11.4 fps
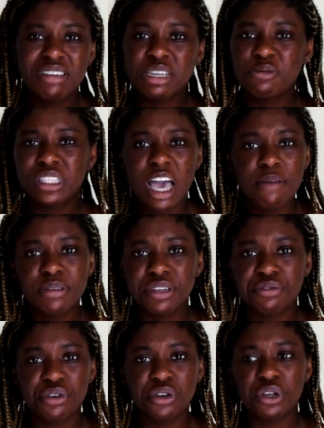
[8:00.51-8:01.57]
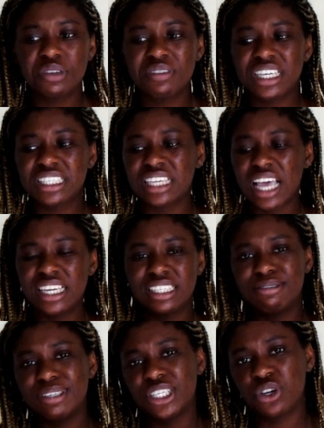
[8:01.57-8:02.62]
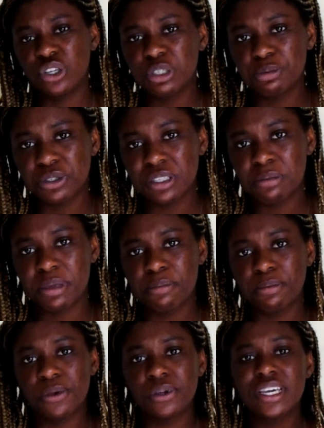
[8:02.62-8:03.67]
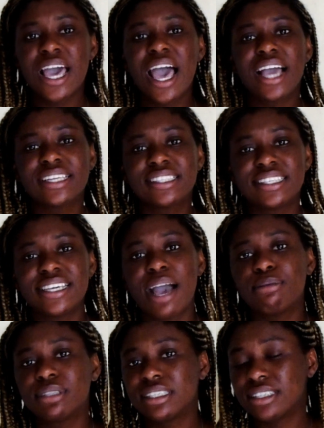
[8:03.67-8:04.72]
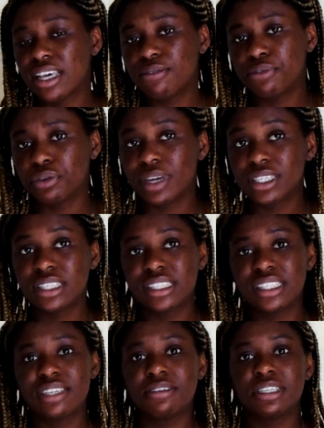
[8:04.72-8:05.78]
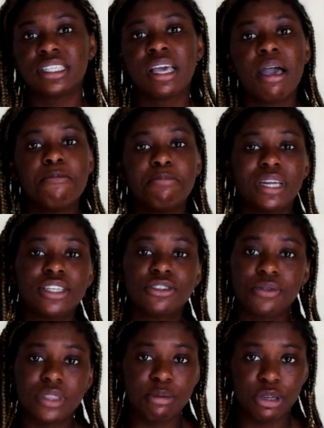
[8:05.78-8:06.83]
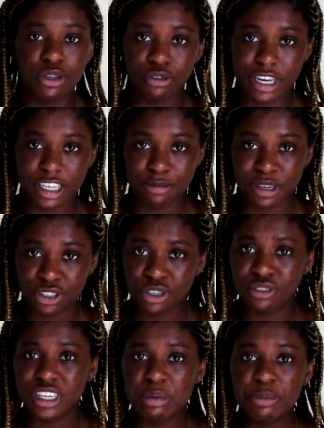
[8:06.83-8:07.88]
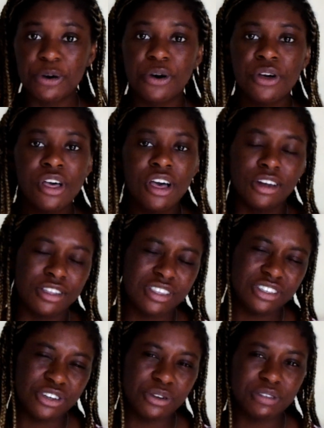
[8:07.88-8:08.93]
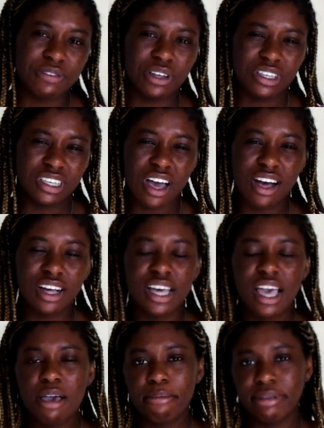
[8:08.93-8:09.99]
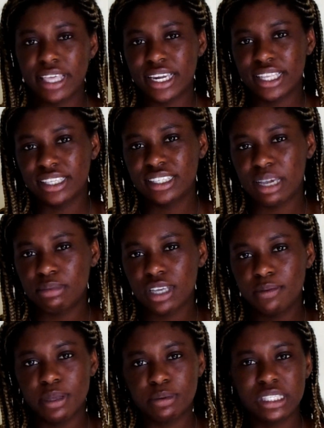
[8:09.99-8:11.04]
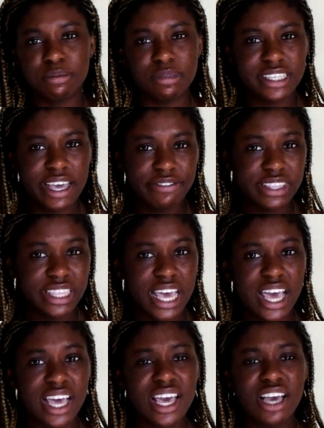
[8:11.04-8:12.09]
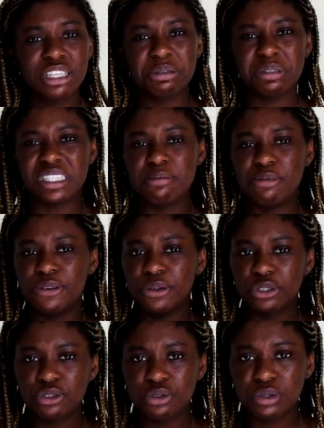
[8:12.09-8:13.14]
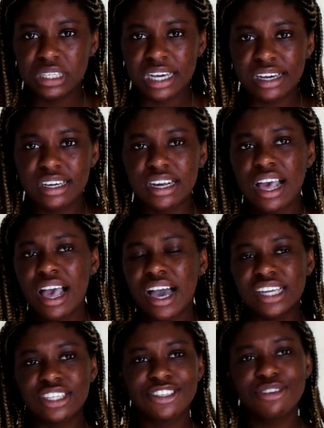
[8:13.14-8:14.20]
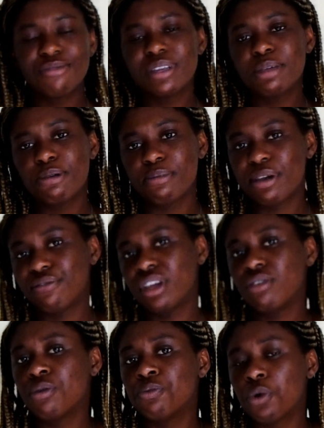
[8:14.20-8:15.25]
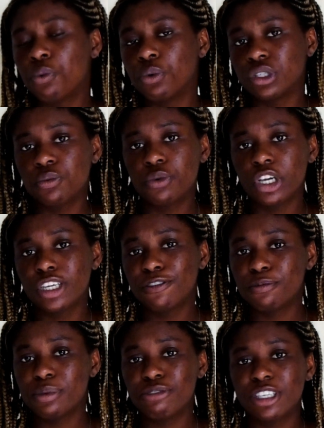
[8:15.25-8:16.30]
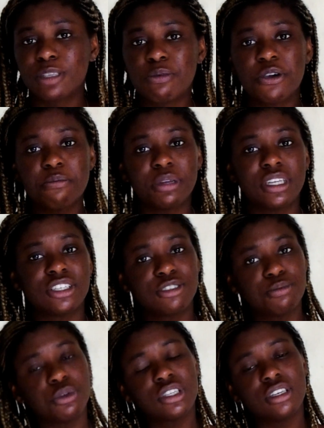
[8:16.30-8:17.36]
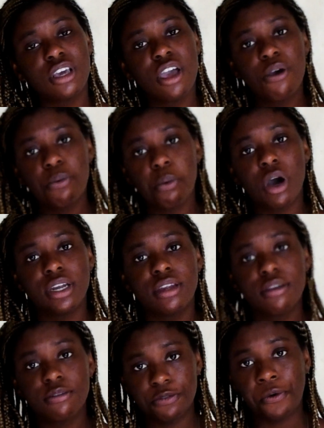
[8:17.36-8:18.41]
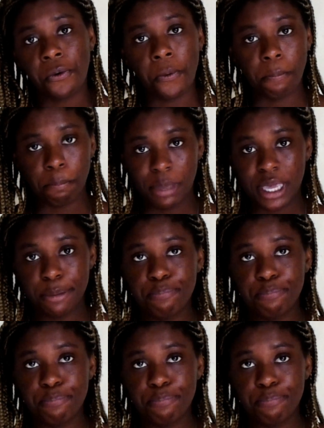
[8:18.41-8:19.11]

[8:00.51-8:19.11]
really was happening for a lot of it and it didn't really contribute to the big plot. I can see how it's a setup for the rest of the series, but I don't think middle grade is my genre anymore. A lot of the jokes felt young, but then at the same time there was some death in there, so it seemed not too young. I just couldn't really put my finger on what wasn't working for me with this book, but it just wasn't one for me.